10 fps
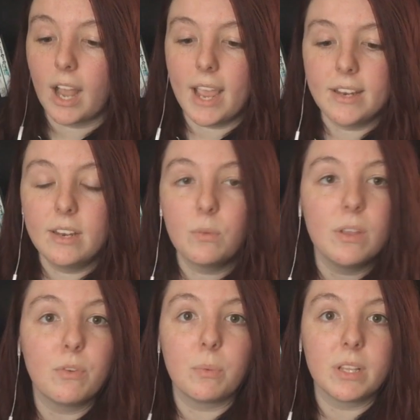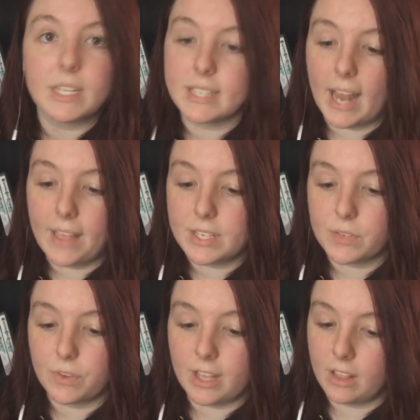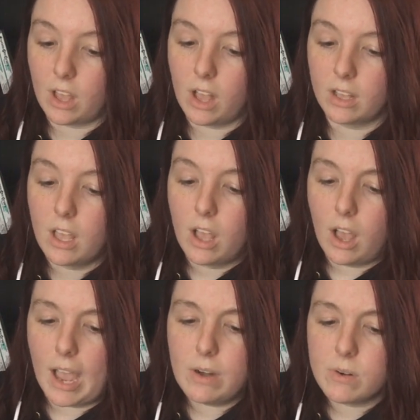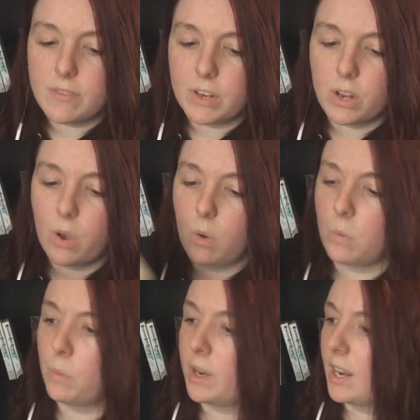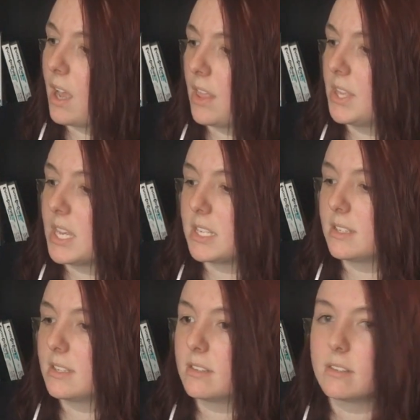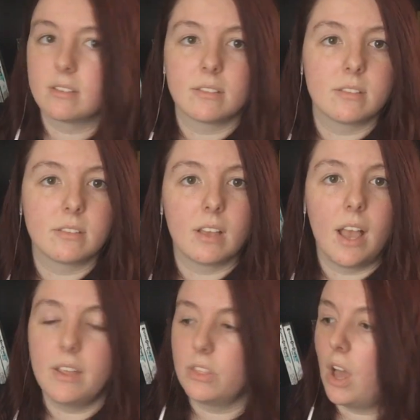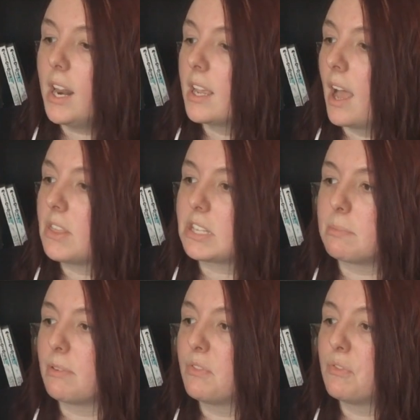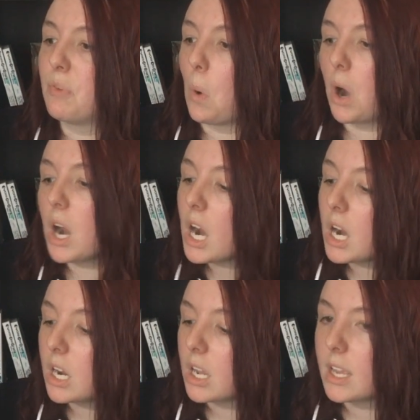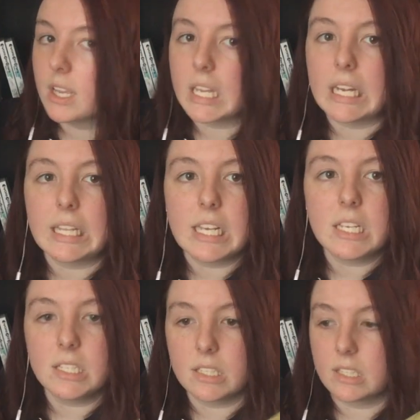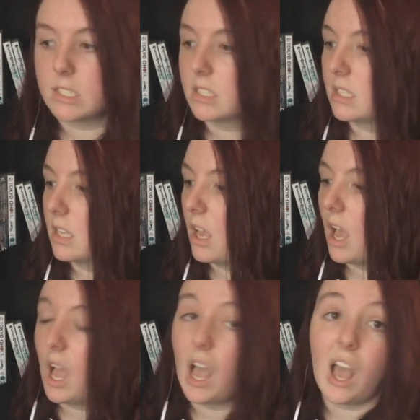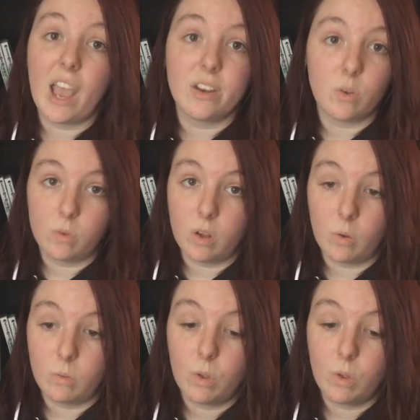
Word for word: I didn't even realize I had these for that long. I don't even know when I got this. I thought I got this before getting this. I don't know.